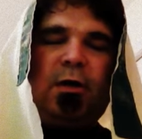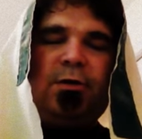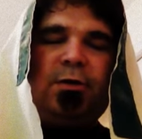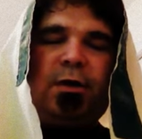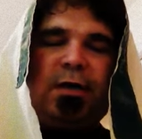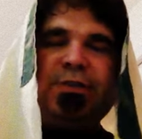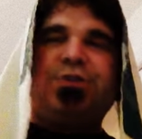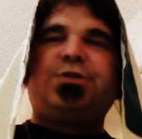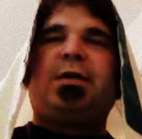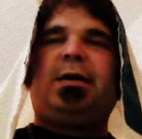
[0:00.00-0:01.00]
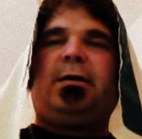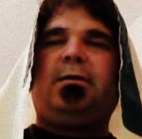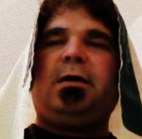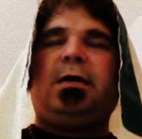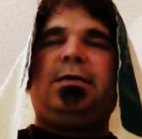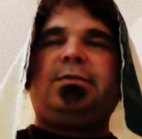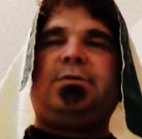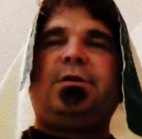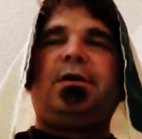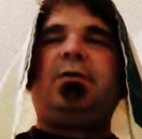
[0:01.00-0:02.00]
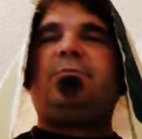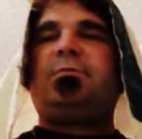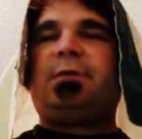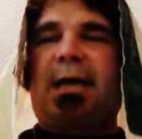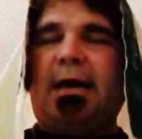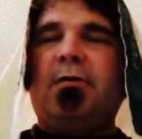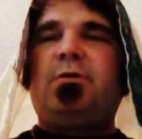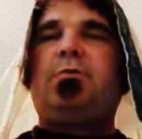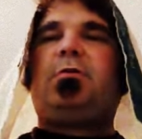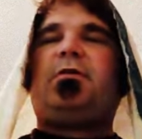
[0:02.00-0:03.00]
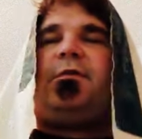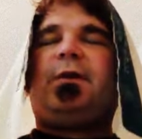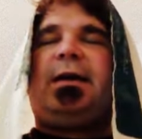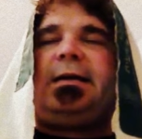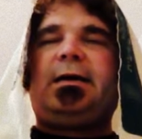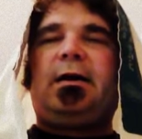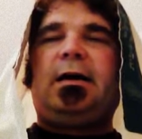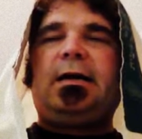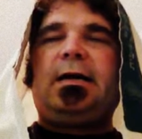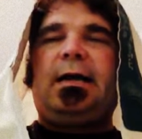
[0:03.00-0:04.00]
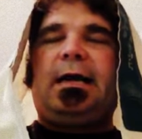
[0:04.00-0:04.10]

nutshell, and so you can now glorify God